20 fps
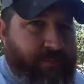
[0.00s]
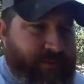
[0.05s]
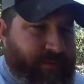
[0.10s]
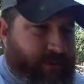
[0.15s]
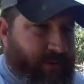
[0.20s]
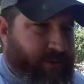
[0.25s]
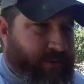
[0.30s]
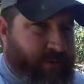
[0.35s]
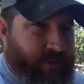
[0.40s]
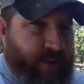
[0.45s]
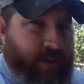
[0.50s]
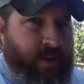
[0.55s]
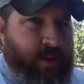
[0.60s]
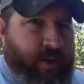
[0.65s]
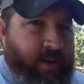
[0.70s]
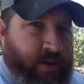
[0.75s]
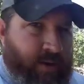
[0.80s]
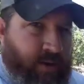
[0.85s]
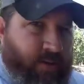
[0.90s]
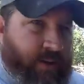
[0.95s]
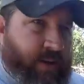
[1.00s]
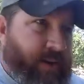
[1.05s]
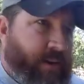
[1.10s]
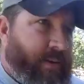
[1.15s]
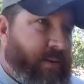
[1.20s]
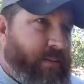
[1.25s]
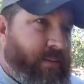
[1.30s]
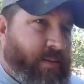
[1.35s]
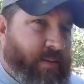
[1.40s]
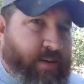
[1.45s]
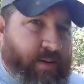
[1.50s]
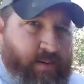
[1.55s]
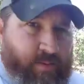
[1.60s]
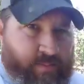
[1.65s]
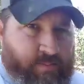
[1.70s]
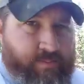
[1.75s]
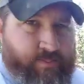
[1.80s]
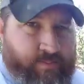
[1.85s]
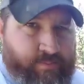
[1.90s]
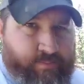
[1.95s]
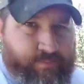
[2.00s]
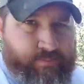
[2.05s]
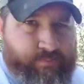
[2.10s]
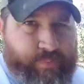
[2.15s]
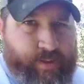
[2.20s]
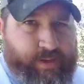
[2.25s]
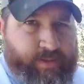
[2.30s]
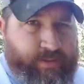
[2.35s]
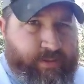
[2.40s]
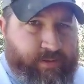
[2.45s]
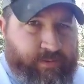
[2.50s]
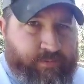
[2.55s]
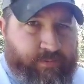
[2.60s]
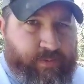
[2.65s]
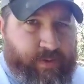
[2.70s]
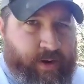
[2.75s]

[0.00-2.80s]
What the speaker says: So you need a positive